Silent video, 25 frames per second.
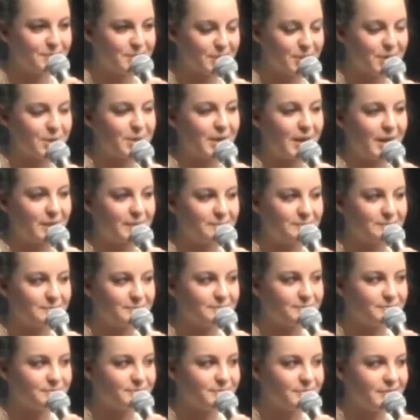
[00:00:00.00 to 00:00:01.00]
so yeah,
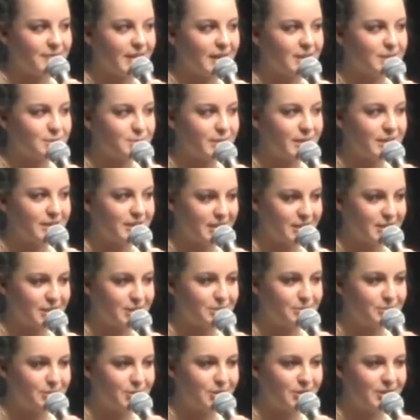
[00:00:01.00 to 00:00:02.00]
that's my
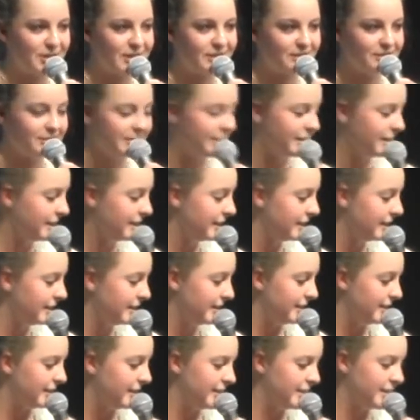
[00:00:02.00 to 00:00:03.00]
testimony,
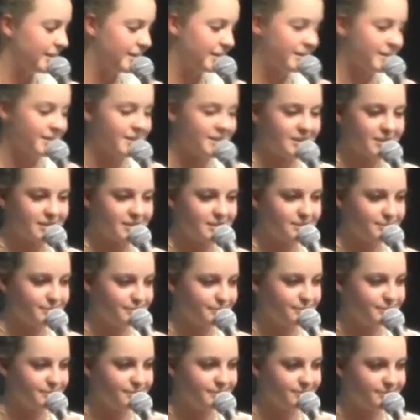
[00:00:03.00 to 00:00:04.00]
and
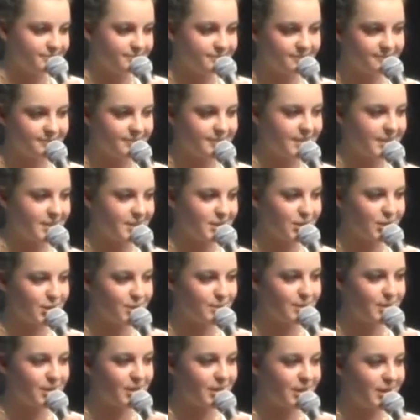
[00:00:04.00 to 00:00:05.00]
it's
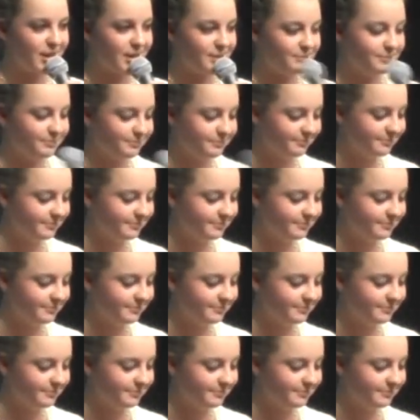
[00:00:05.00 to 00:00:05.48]
all about God.